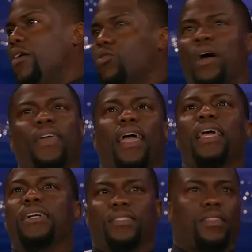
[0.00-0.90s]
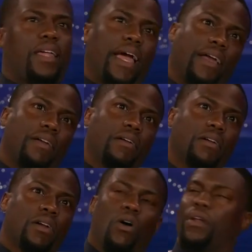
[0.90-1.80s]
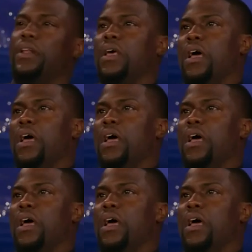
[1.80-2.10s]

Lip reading: Okay. Here's the thing, Conan.